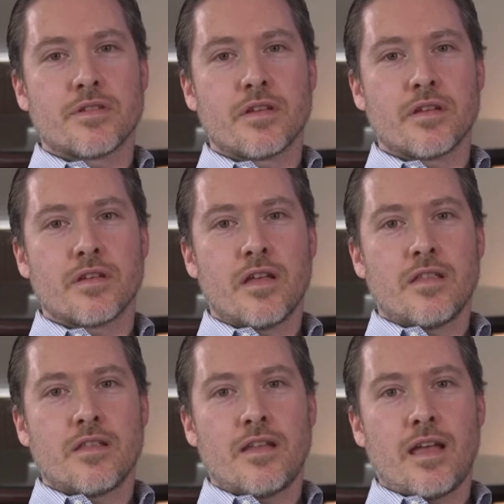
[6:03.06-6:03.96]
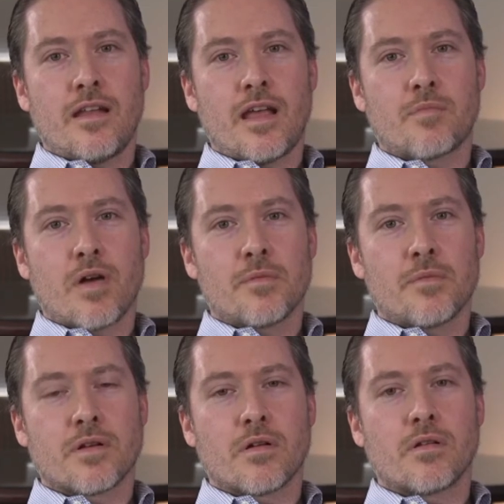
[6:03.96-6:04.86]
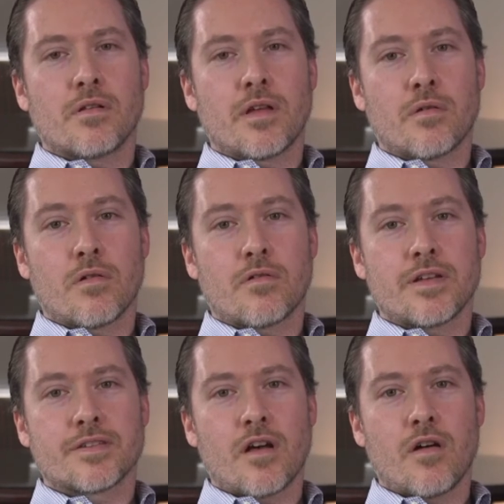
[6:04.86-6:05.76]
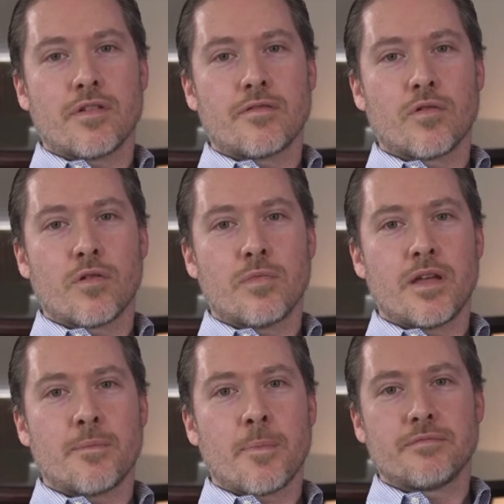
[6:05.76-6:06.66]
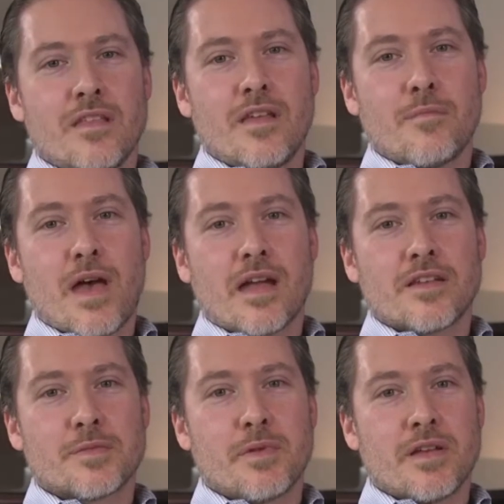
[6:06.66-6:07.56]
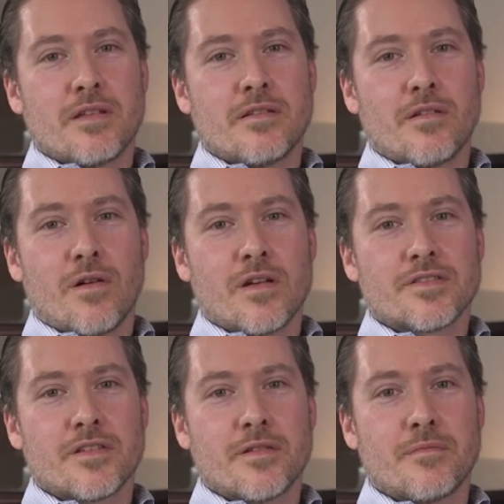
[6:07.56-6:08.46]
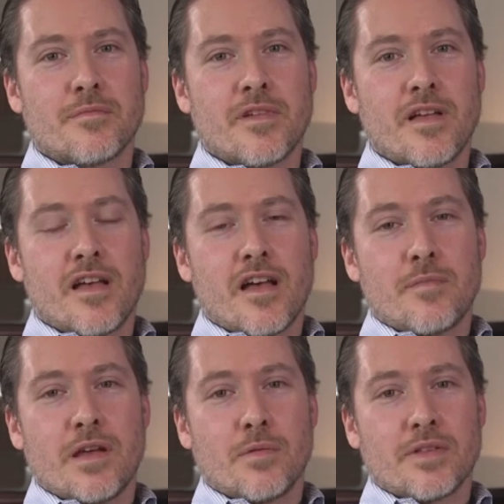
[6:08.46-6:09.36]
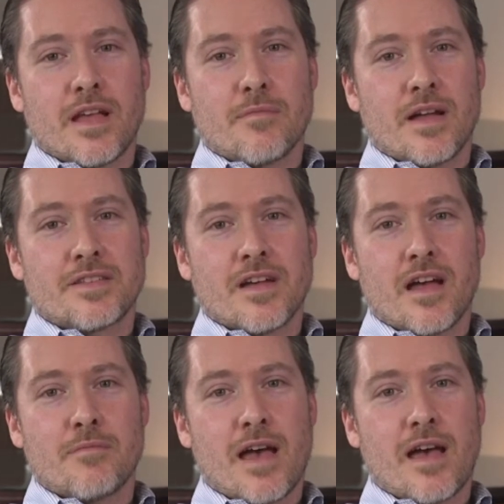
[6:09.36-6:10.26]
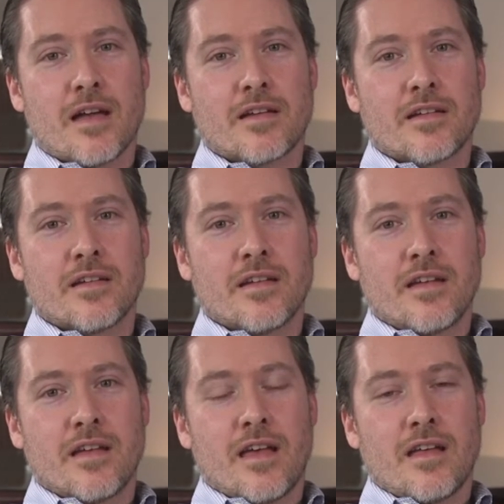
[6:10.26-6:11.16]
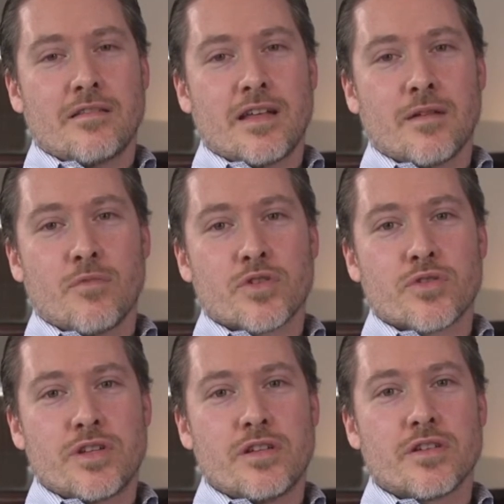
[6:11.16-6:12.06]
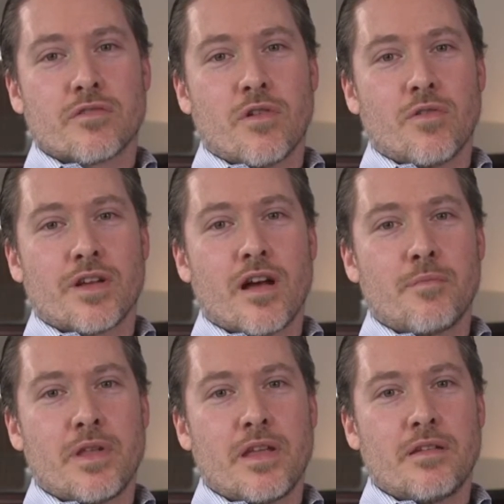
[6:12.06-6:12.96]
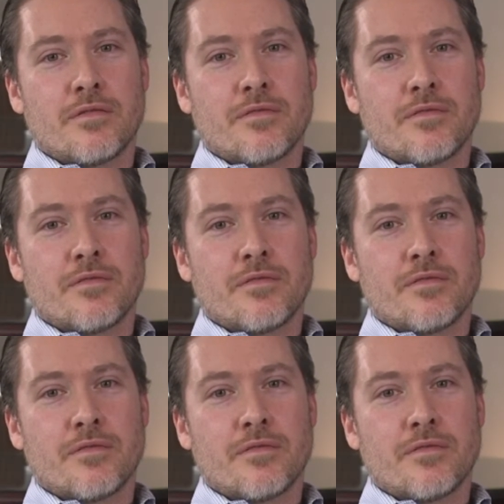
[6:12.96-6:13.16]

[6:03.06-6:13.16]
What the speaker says: the day-to-day problems they're already solving for me. The impact has been awesome. I've been able to get my time back and take a more strategic role in the company.